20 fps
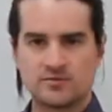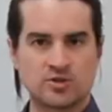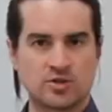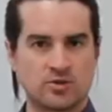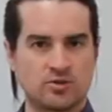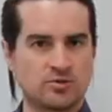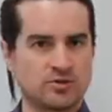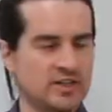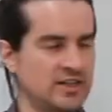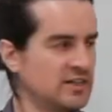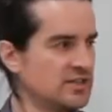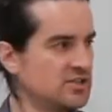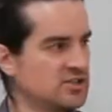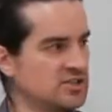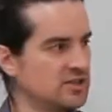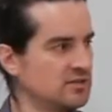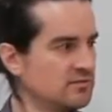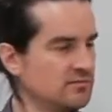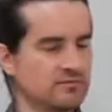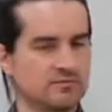so
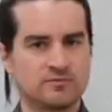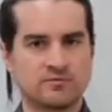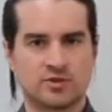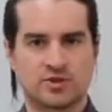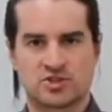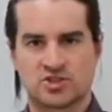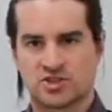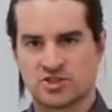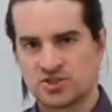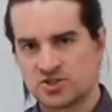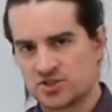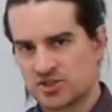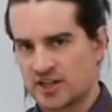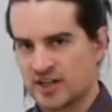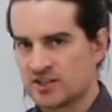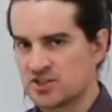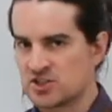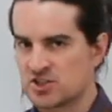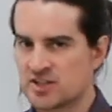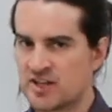instant versus
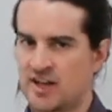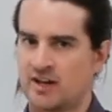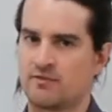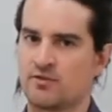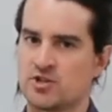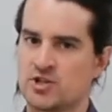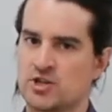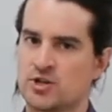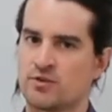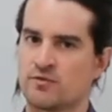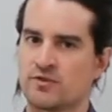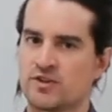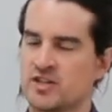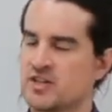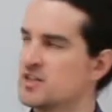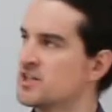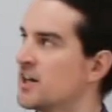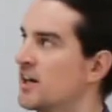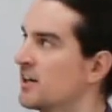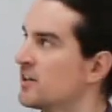like just averaging over the
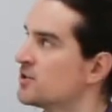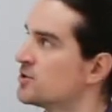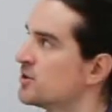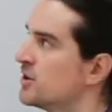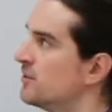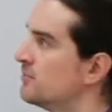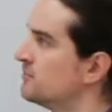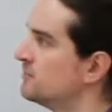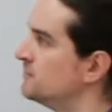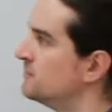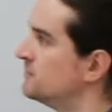entire trip.